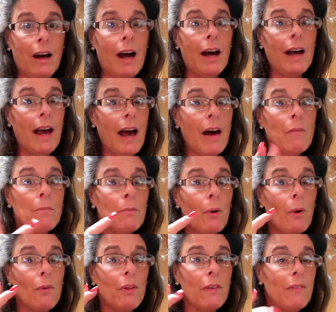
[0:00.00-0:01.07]
I have
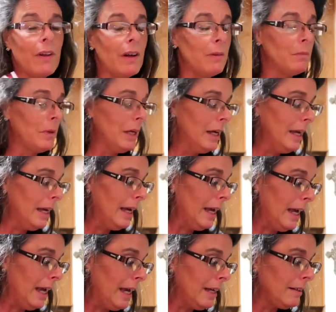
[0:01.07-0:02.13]
both of them,
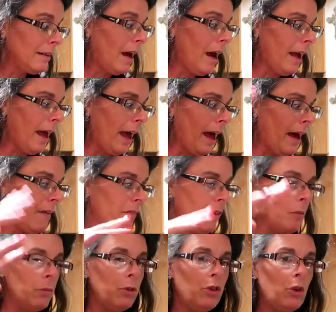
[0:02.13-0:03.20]
and I have
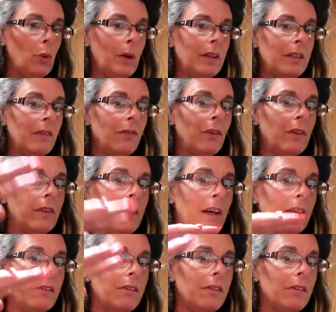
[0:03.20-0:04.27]
them doing different
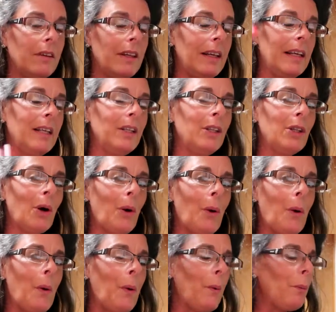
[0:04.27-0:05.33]
things in the
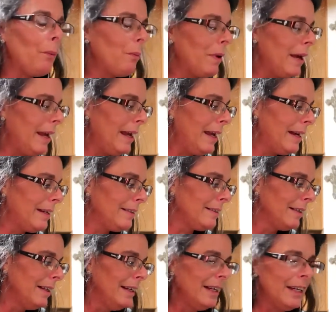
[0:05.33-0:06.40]
home. And
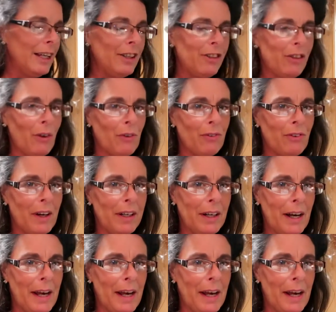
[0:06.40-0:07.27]
it's so funny.